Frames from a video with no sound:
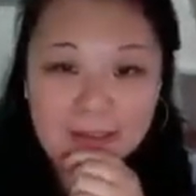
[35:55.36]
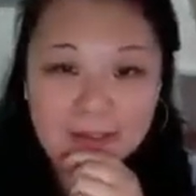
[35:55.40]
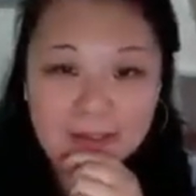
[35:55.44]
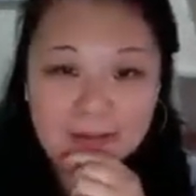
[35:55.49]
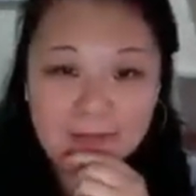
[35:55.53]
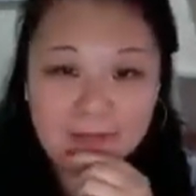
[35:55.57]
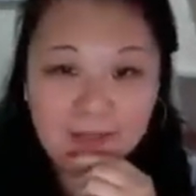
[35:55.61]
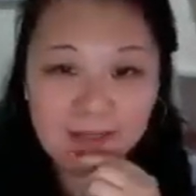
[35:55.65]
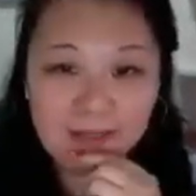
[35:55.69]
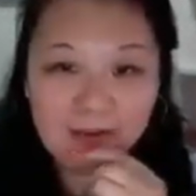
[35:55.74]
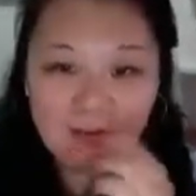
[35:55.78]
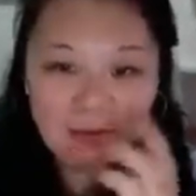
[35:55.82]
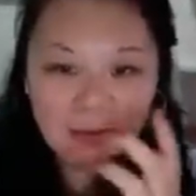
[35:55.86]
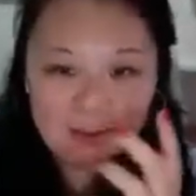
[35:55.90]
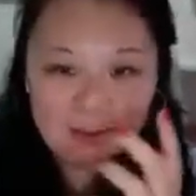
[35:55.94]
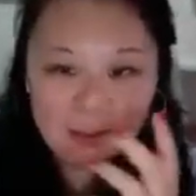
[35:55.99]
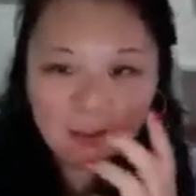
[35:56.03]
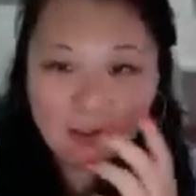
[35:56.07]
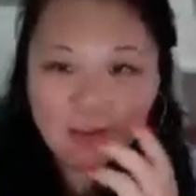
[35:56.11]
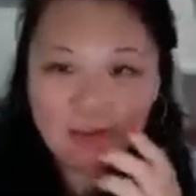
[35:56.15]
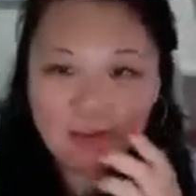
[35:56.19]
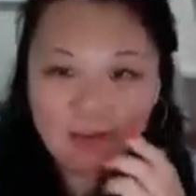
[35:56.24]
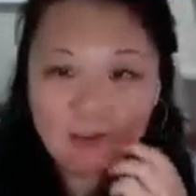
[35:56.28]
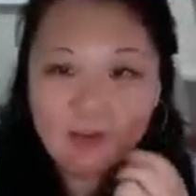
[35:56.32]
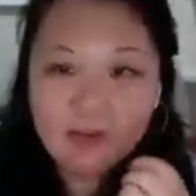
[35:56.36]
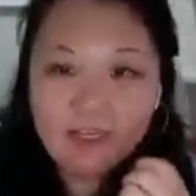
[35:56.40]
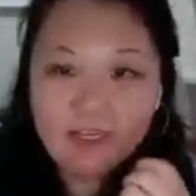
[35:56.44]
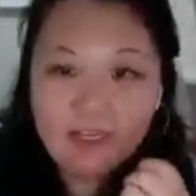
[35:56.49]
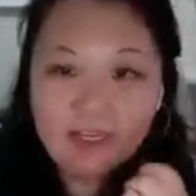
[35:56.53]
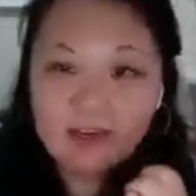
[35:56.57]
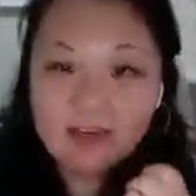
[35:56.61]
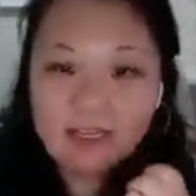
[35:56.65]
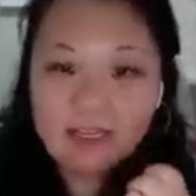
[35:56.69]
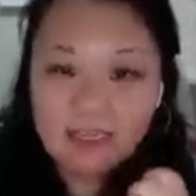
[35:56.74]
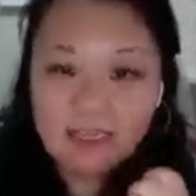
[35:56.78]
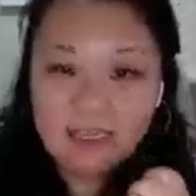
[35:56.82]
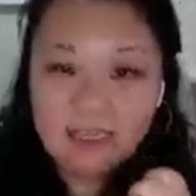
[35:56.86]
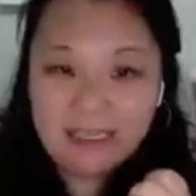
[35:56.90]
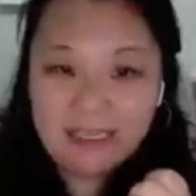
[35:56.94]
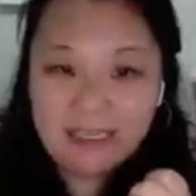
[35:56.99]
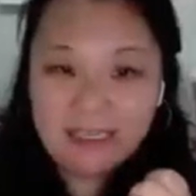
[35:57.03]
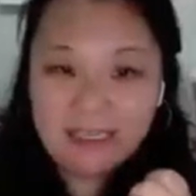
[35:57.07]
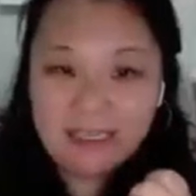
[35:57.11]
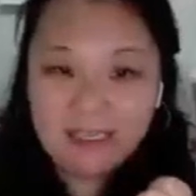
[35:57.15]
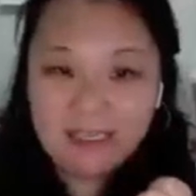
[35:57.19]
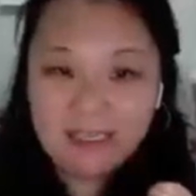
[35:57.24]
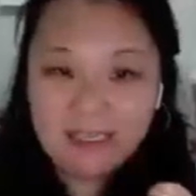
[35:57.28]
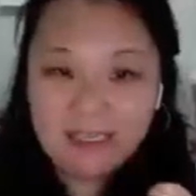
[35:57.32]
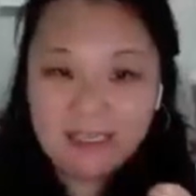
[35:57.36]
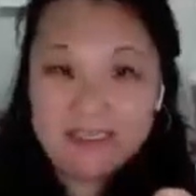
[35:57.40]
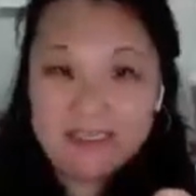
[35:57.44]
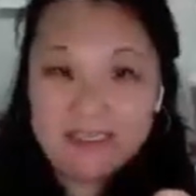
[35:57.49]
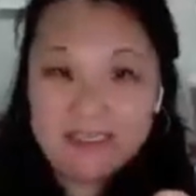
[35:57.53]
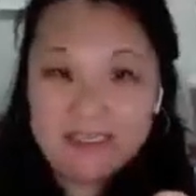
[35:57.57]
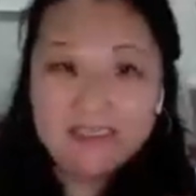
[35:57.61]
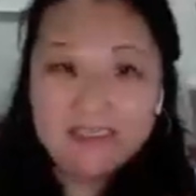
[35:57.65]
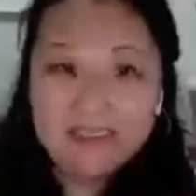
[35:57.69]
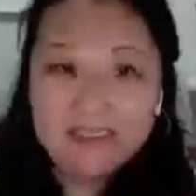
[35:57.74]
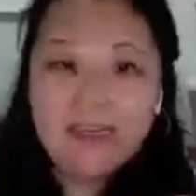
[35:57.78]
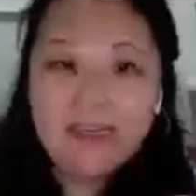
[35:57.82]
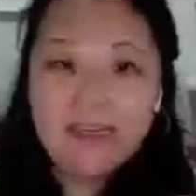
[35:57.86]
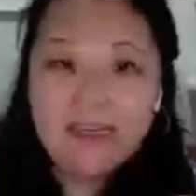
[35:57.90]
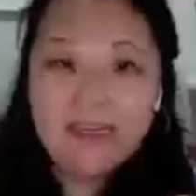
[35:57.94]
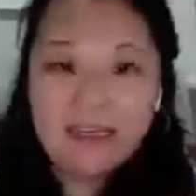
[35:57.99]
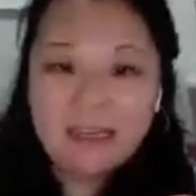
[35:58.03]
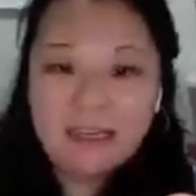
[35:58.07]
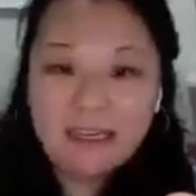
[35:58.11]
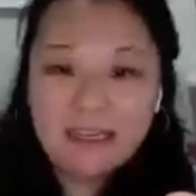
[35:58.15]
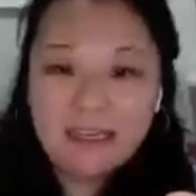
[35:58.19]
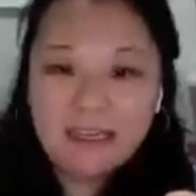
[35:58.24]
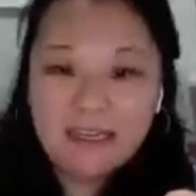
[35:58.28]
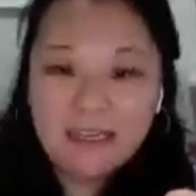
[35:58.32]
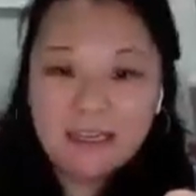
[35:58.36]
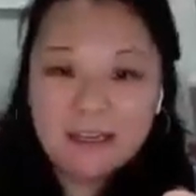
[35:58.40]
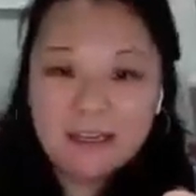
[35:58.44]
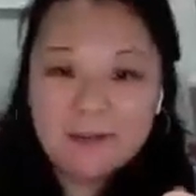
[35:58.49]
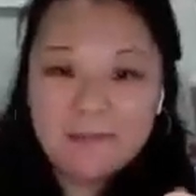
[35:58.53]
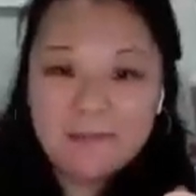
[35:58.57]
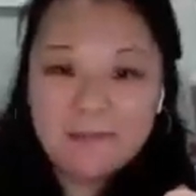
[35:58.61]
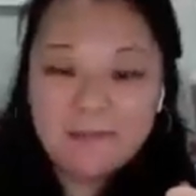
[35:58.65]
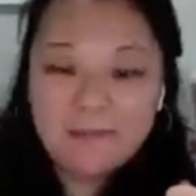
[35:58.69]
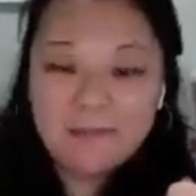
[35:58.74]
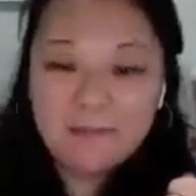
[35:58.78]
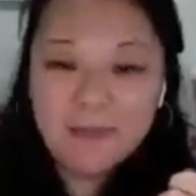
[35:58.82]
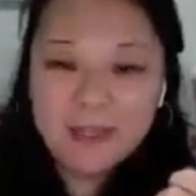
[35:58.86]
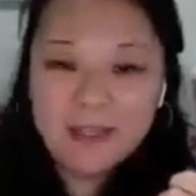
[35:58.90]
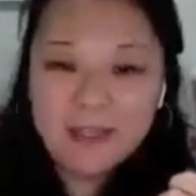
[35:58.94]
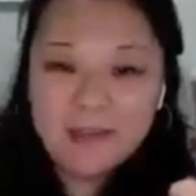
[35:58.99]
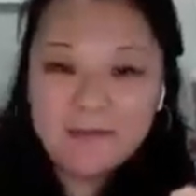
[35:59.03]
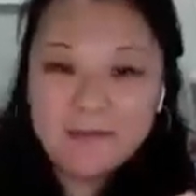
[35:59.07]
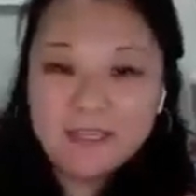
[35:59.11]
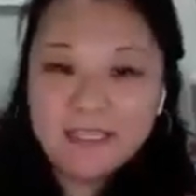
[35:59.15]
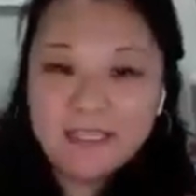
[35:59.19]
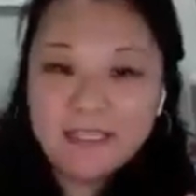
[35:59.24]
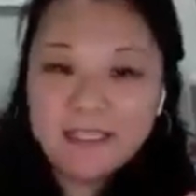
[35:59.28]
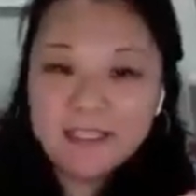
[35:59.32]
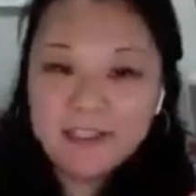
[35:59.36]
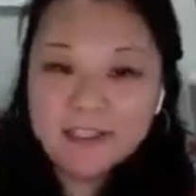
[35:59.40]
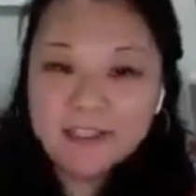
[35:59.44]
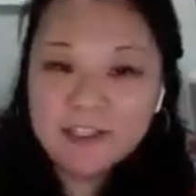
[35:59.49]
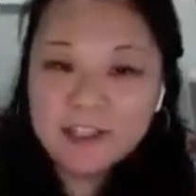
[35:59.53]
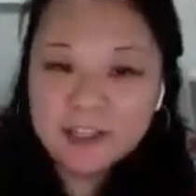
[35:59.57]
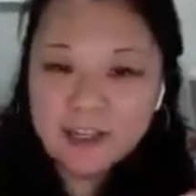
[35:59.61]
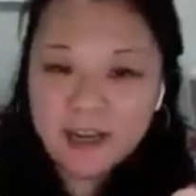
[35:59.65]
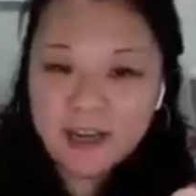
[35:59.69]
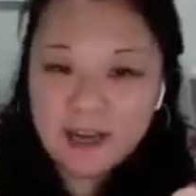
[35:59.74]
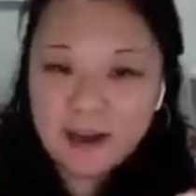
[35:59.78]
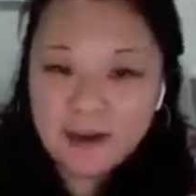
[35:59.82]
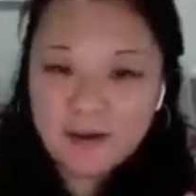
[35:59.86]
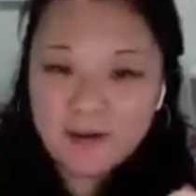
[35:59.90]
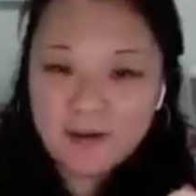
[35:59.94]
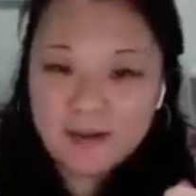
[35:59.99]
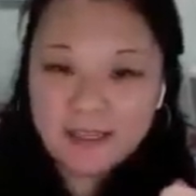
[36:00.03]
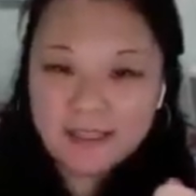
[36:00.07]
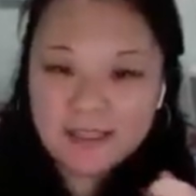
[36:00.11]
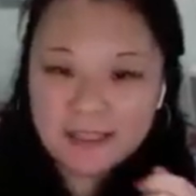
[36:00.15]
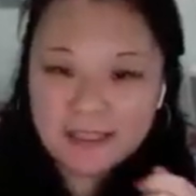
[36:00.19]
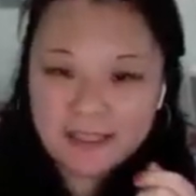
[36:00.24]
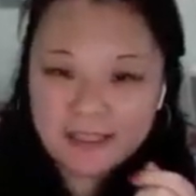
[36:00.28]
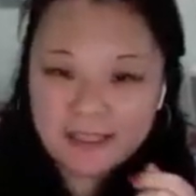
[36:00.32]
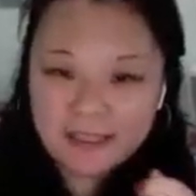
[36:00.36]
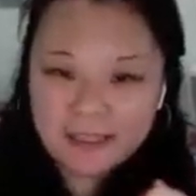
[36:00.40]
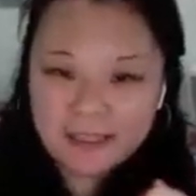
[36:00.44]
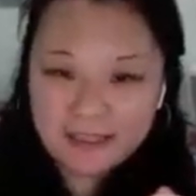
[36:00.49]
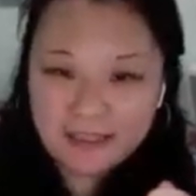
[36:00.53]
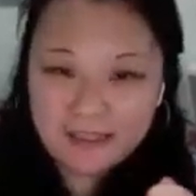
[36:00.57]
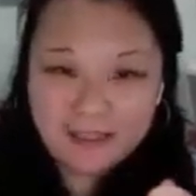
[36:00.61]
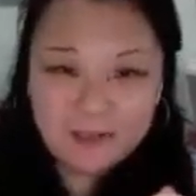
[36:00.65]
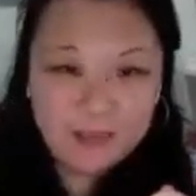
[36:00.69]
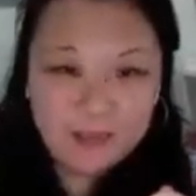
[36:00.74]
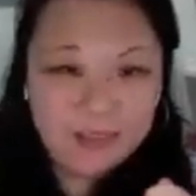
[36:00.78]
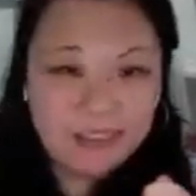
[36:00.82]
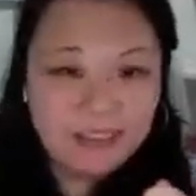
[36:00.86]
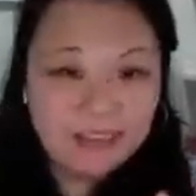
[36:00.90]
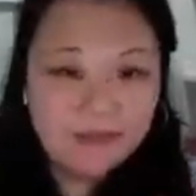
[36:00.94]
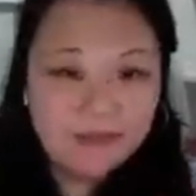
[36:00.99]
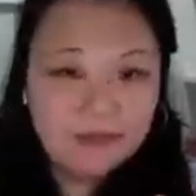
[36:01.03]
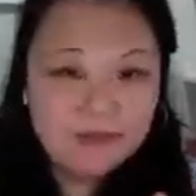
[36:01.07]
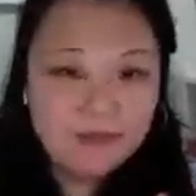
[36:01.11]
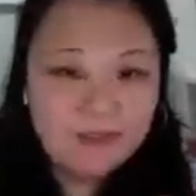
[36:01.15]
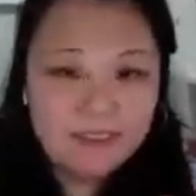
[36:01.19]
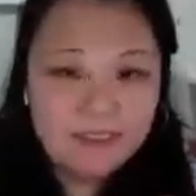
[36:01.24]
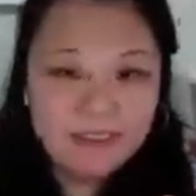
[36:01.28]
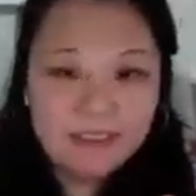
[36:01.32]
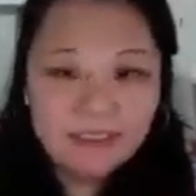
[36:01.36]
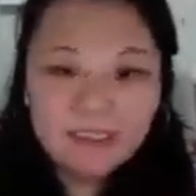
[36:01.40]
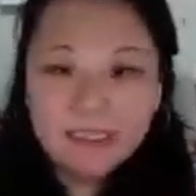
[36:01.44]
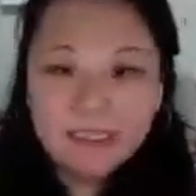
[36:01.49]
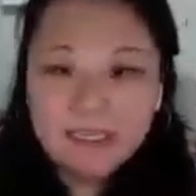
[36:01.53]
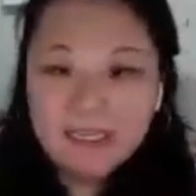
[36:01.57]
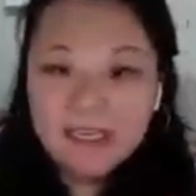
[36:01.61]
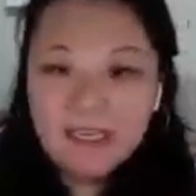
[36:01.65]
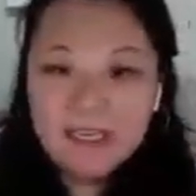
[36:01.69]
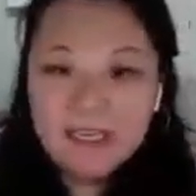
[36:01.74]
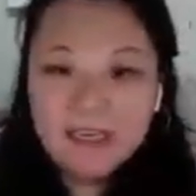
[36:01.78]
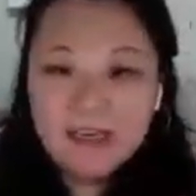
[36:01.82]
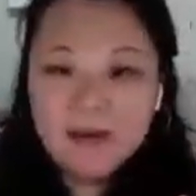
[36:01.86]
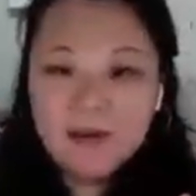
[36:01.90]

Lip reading: we're still taking notes in order to trigger insights. But the research now, it's a